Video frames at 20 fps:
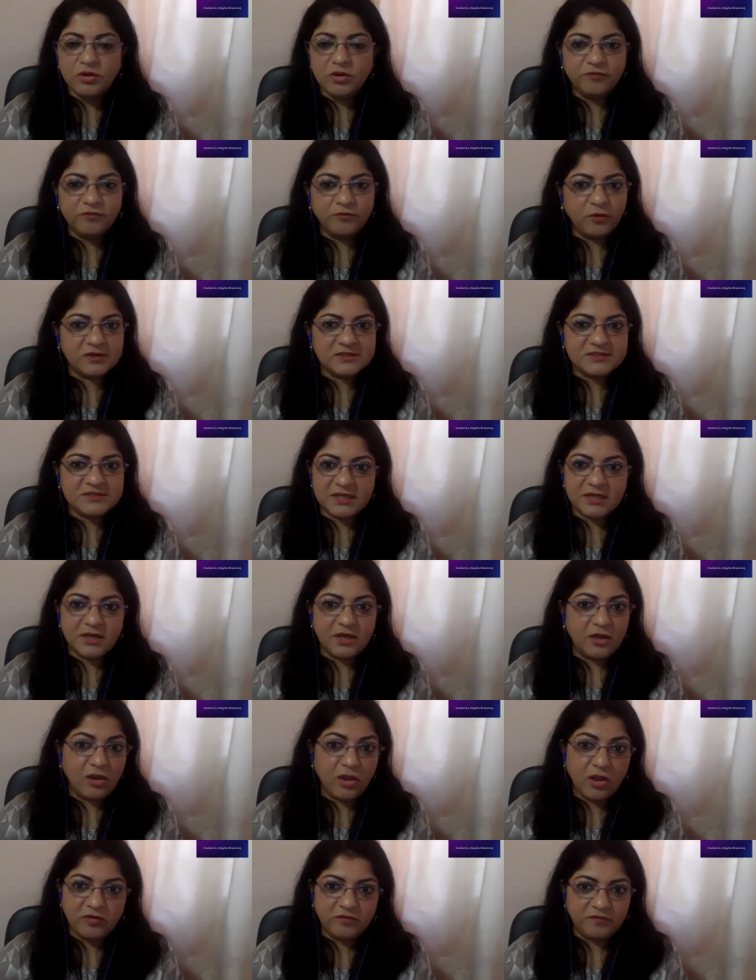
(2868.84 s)
of course, in a
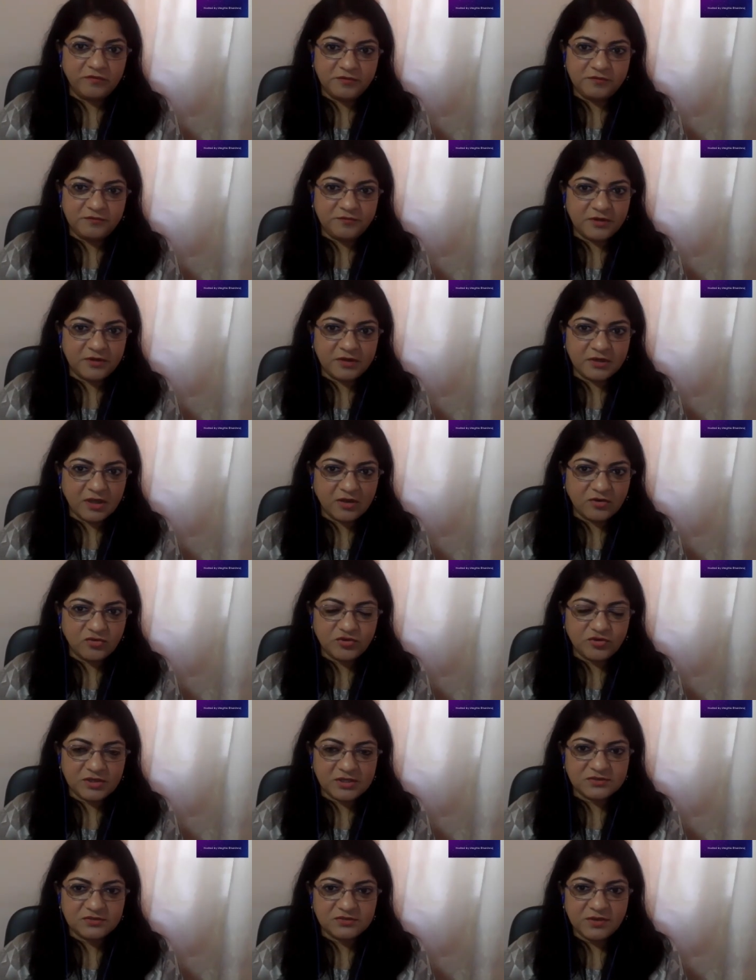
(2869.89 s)
lot of different
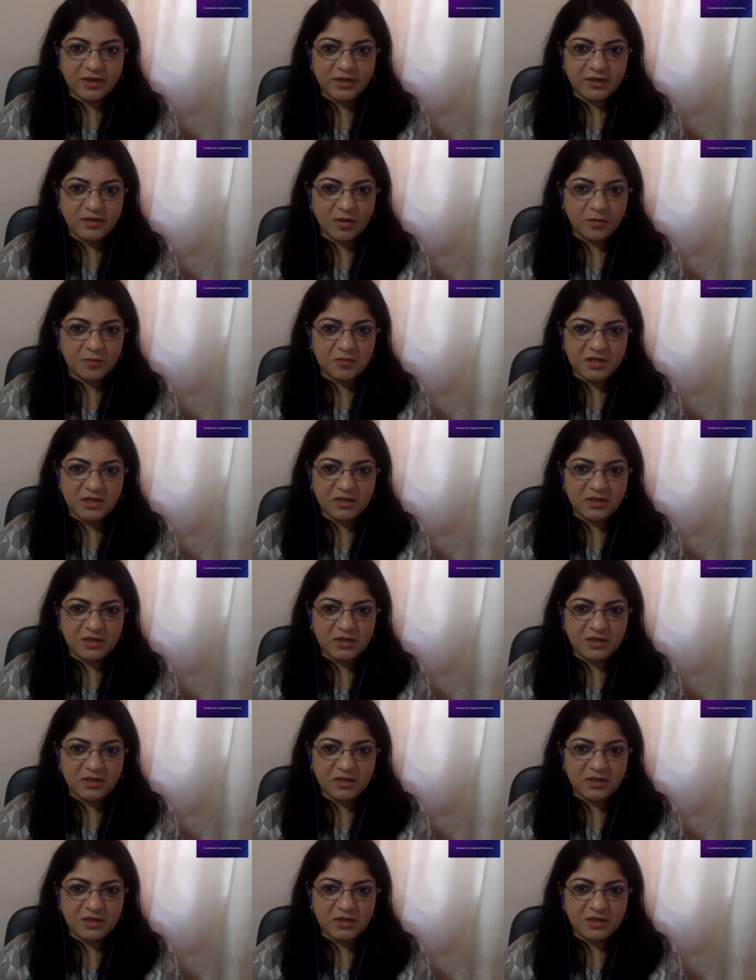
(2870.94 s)
countries, right? How many